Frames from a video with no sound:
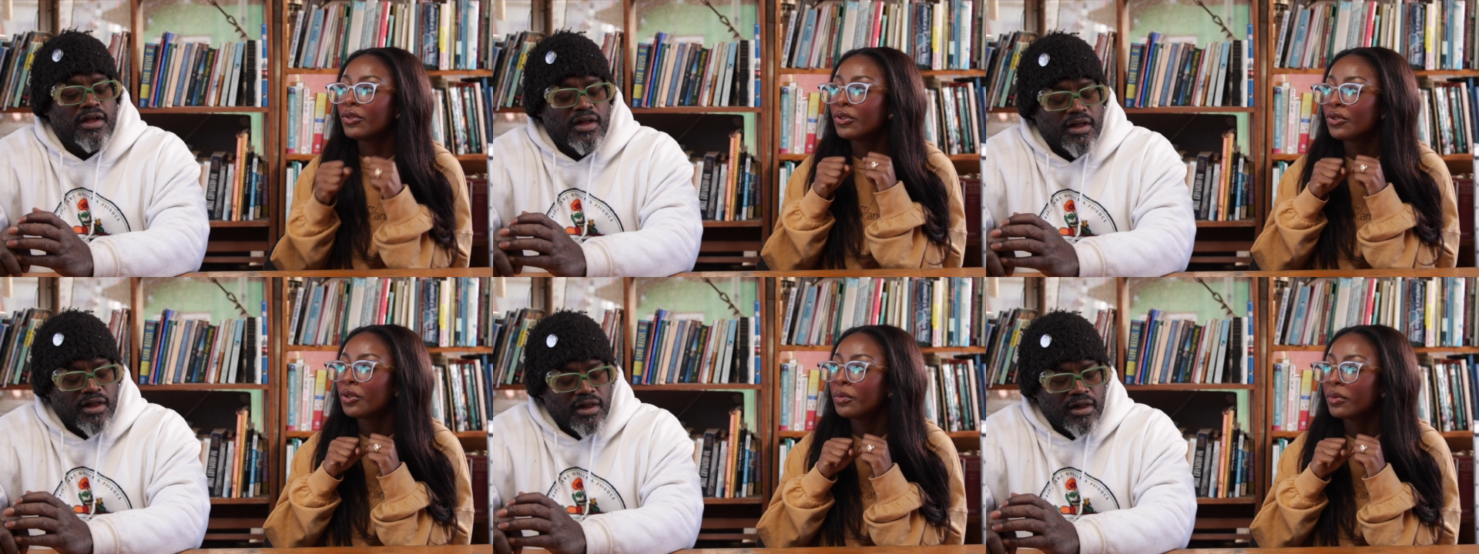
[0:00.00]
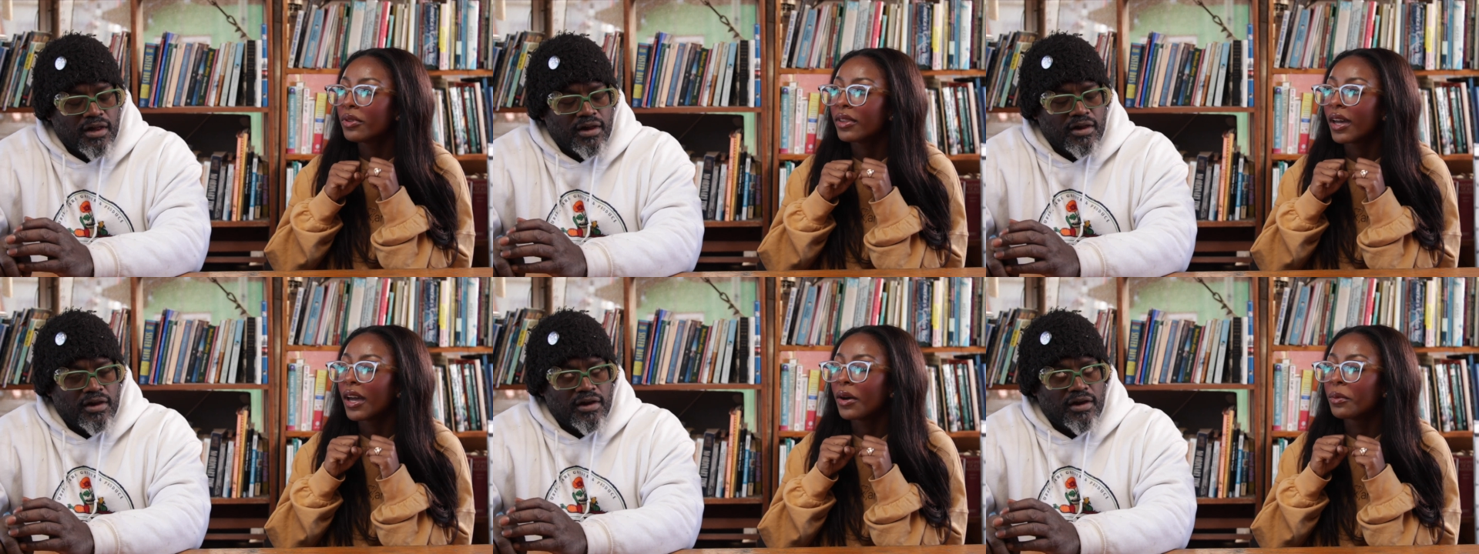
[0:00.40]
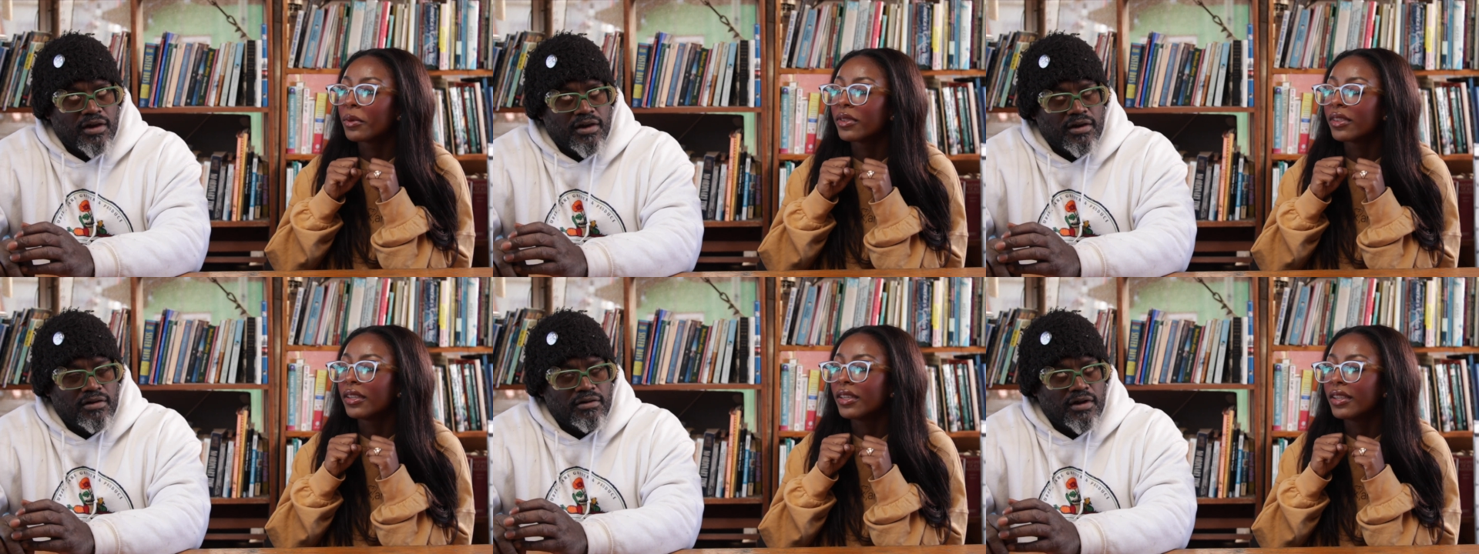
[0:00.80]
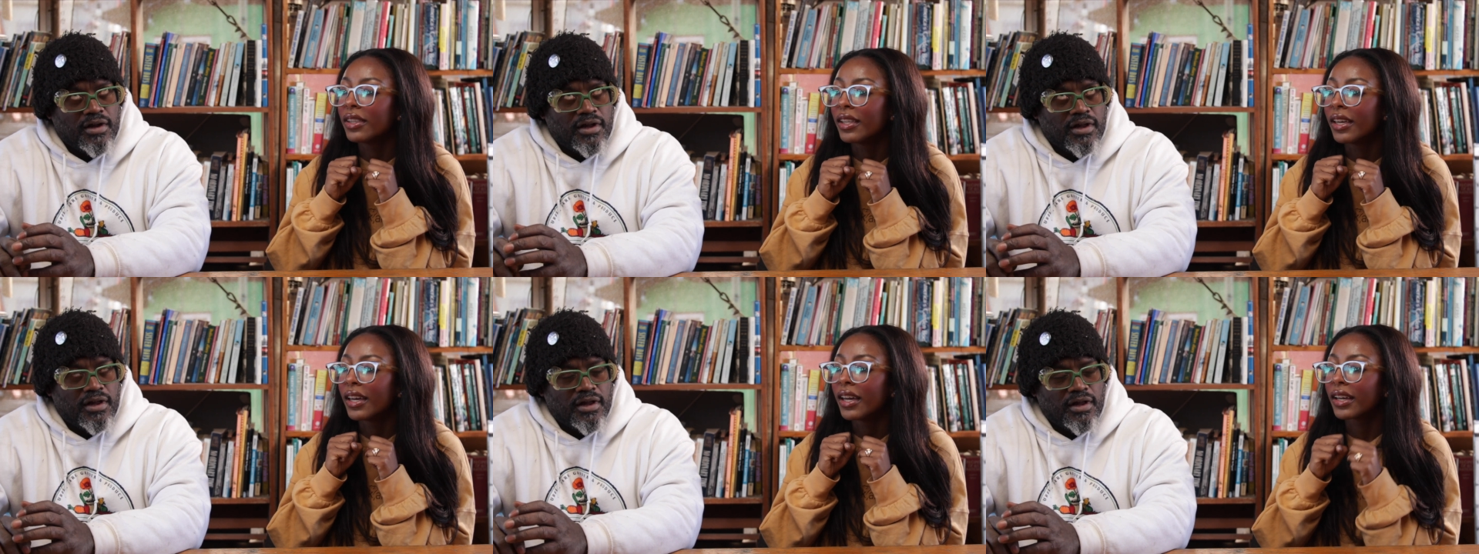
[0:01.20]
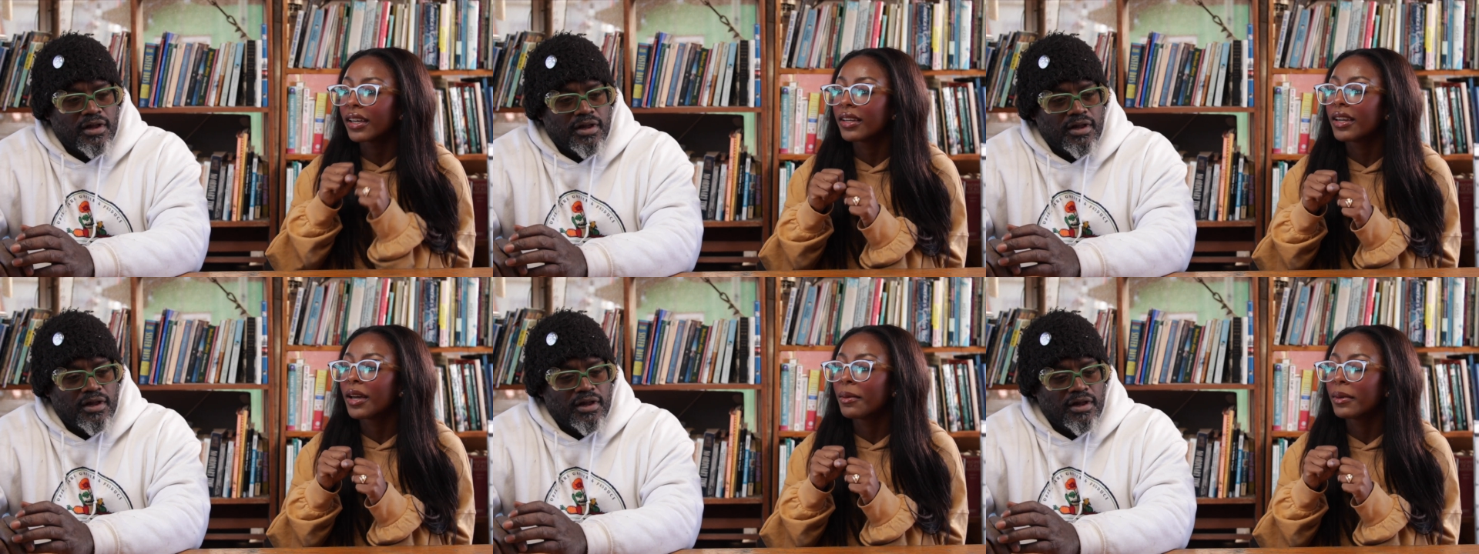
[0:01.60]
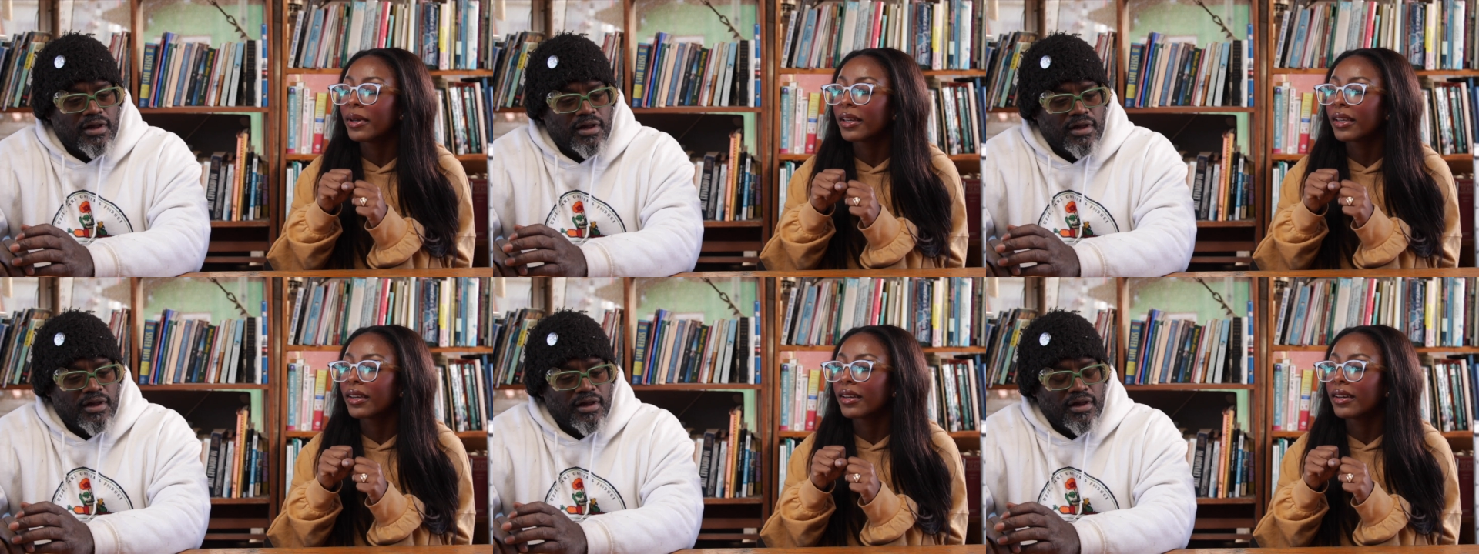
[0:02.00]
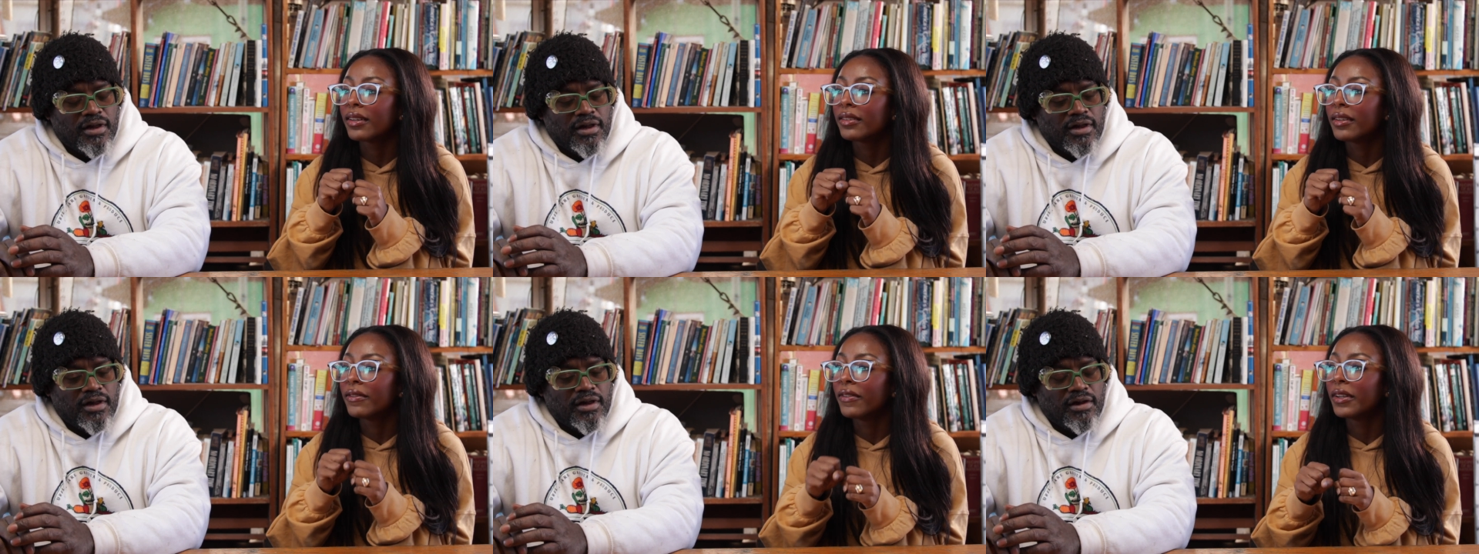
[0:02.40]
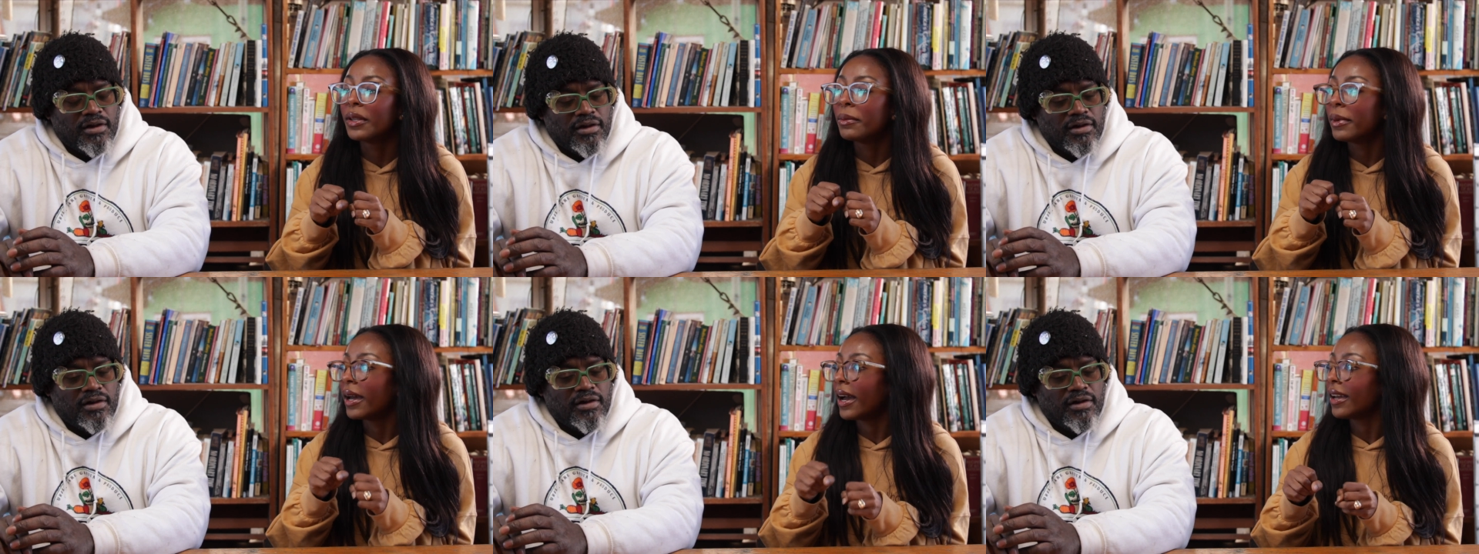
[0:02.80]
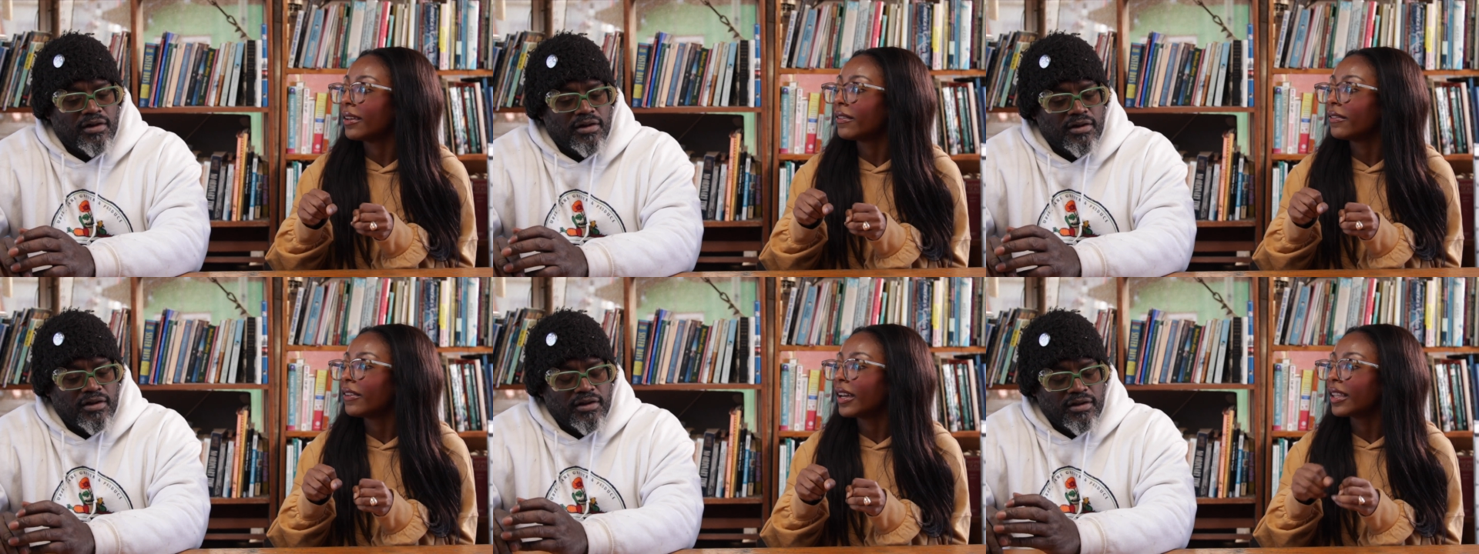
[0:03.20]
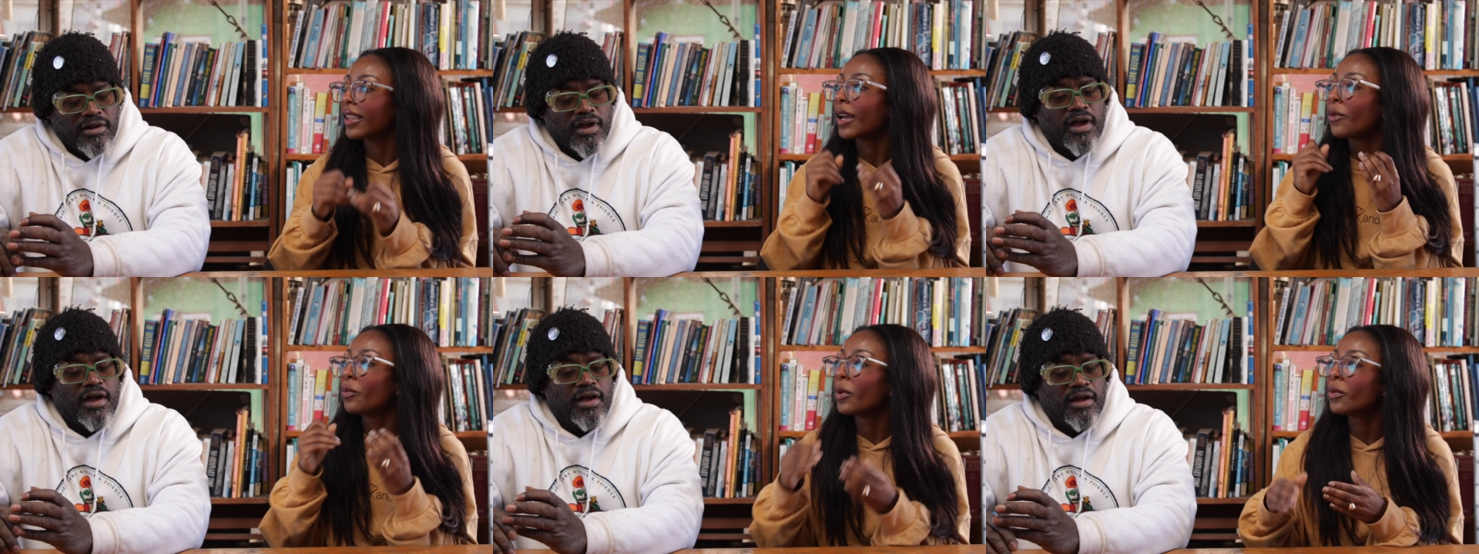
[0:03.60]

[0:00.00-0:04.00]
Speaker 1: distribute that within right. the economic development IFA, like yeah.